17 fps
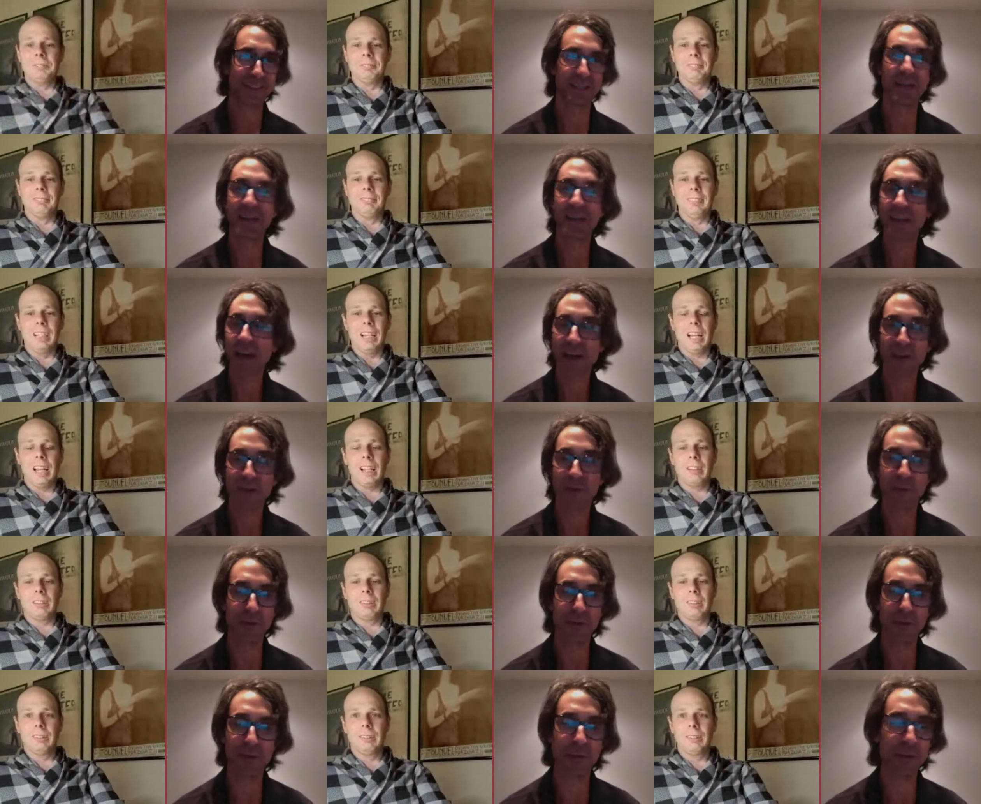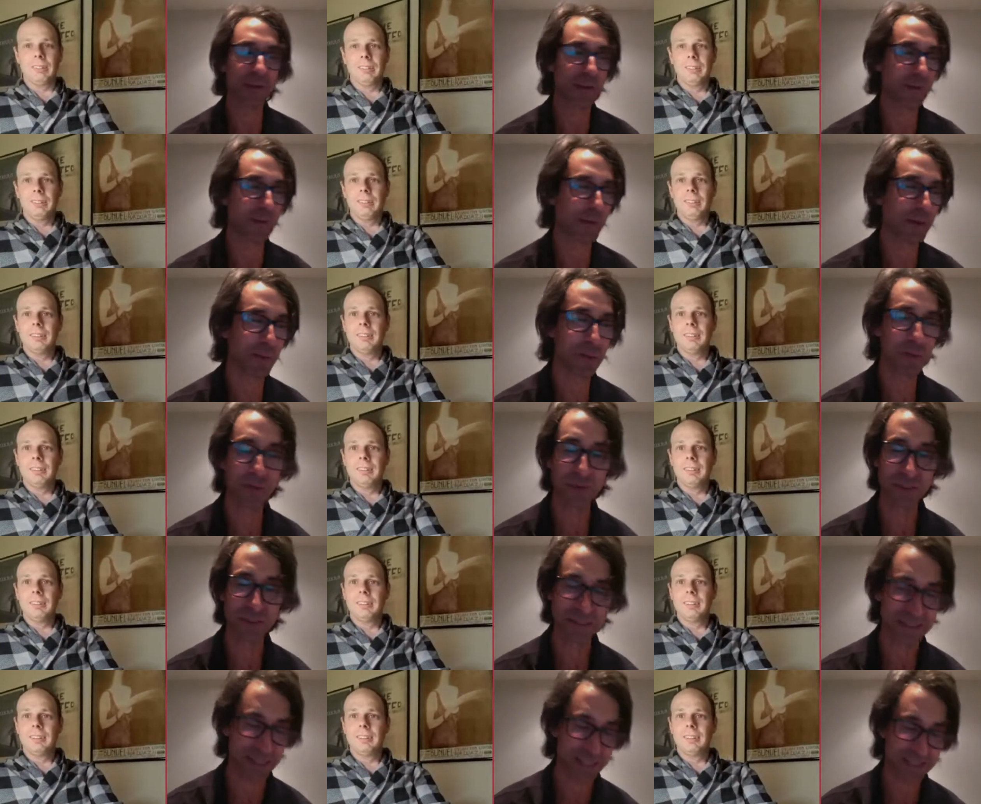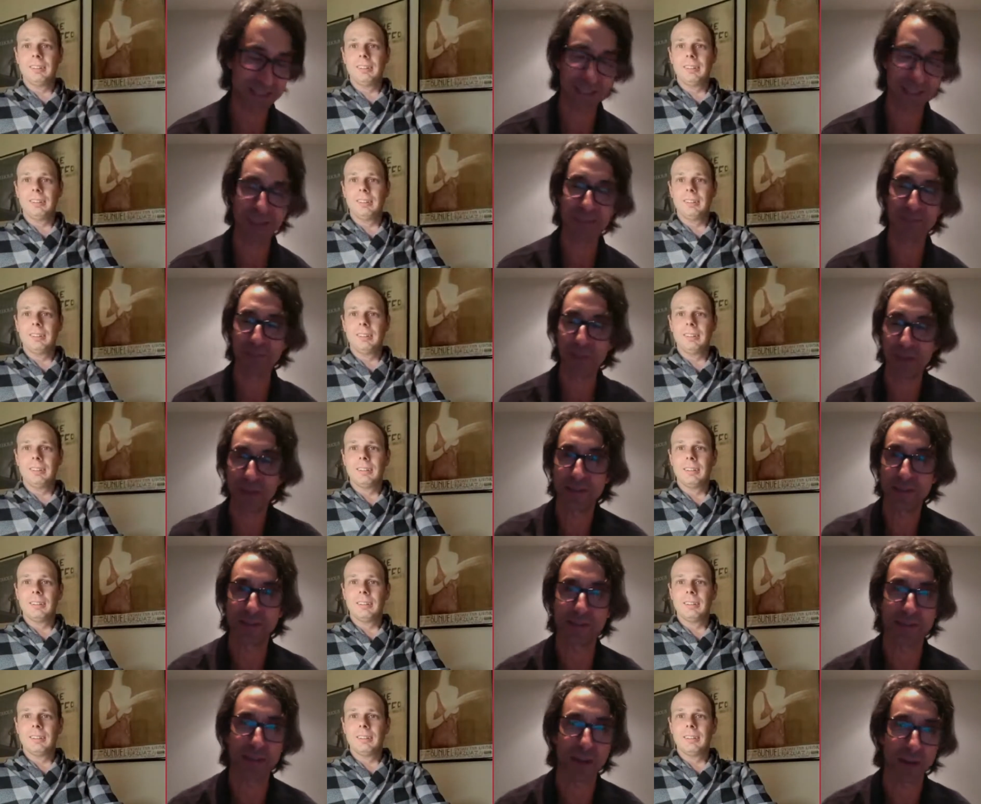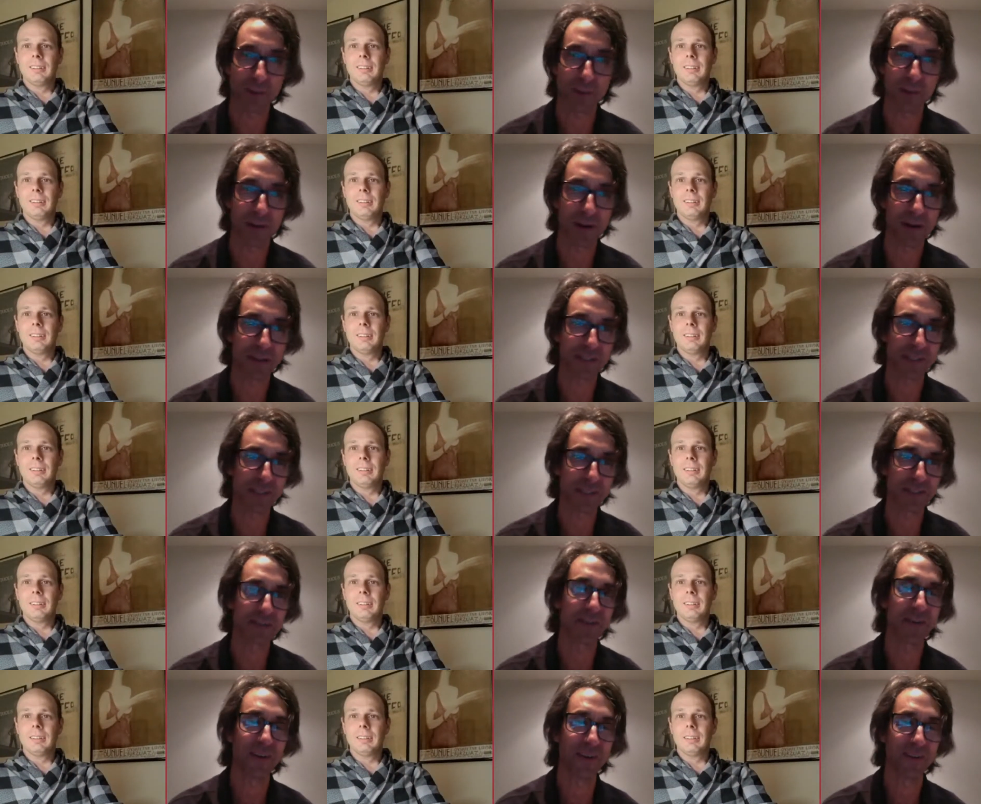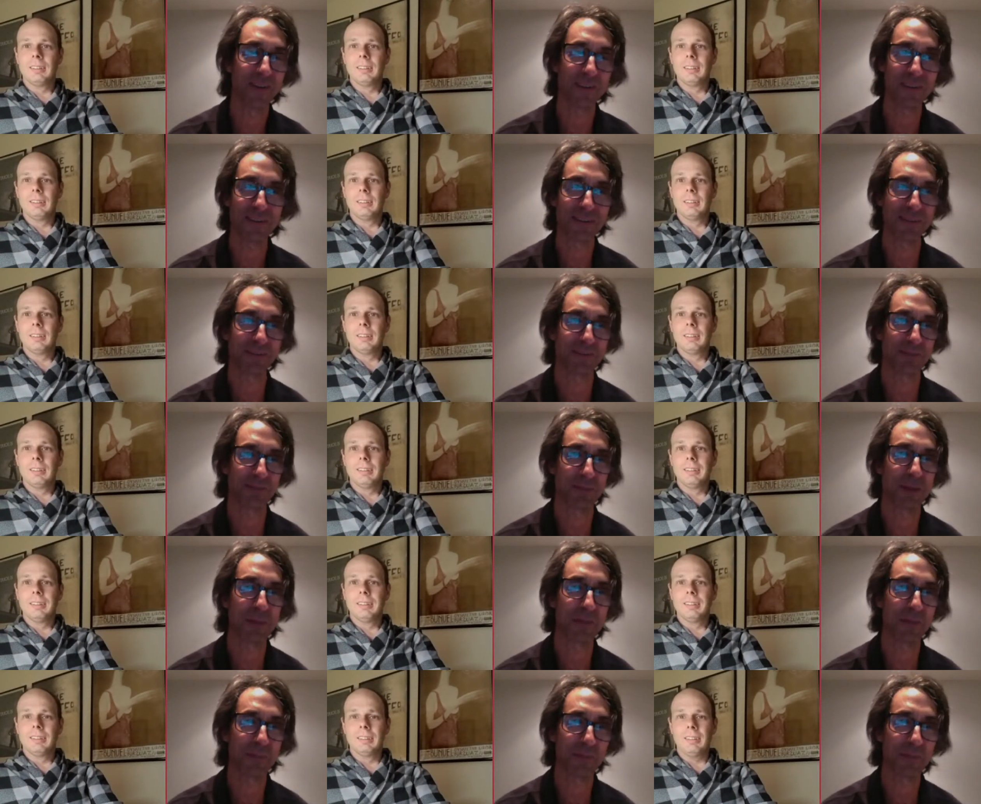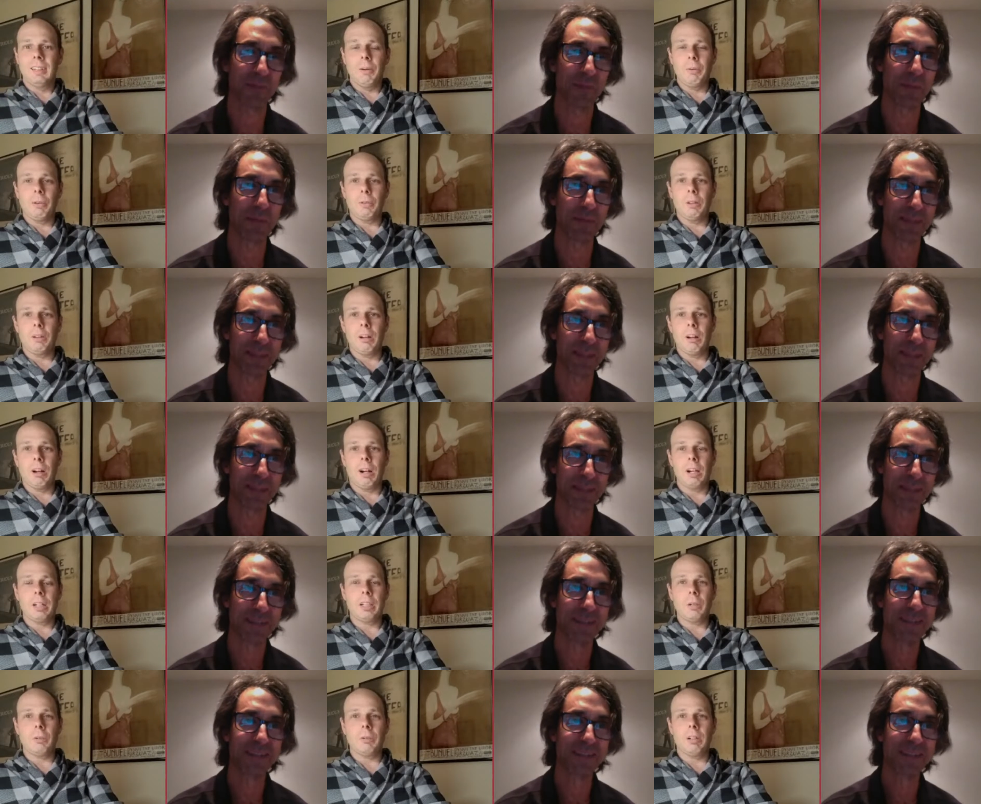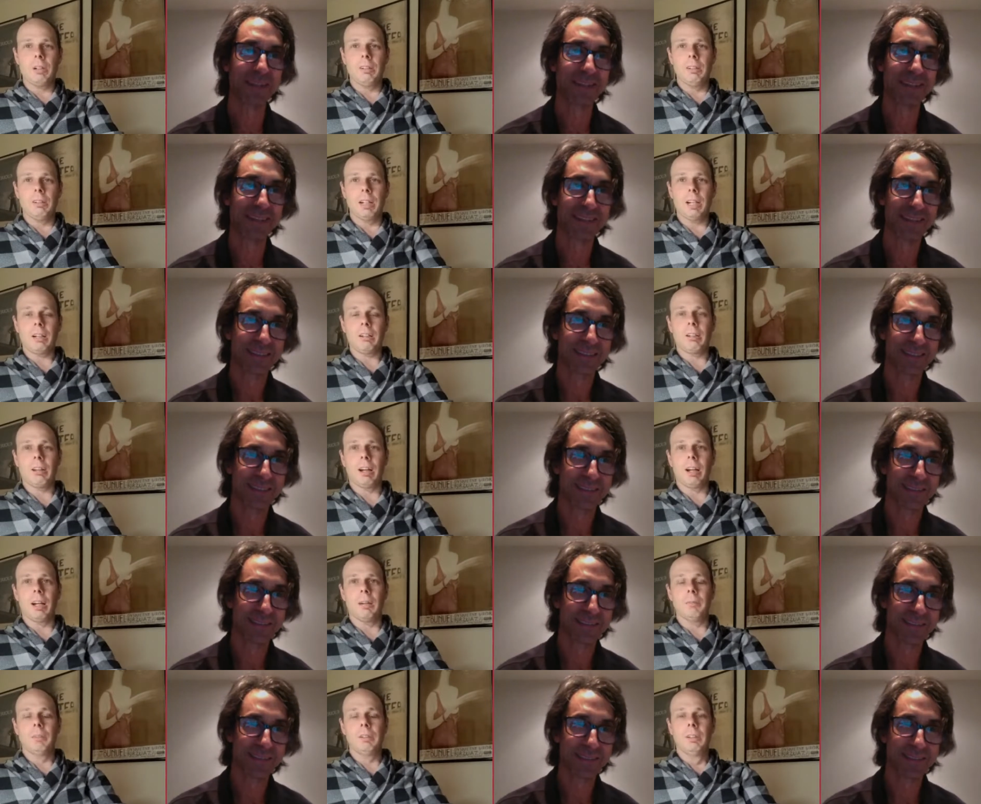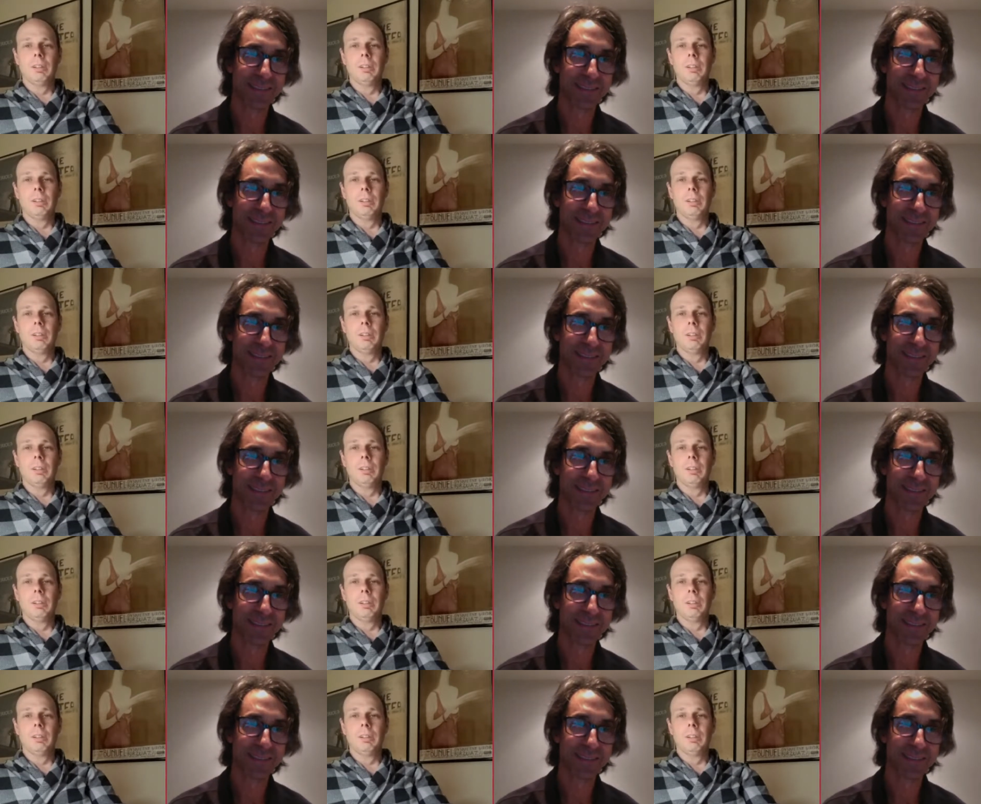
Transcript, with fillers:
Speaker 1: I, I don't yeah. really know anything about movies. I, I, I can just talk about Archie. All that's my my. Yeah, we'll thing.
Speaker 2: do an Archie one next time.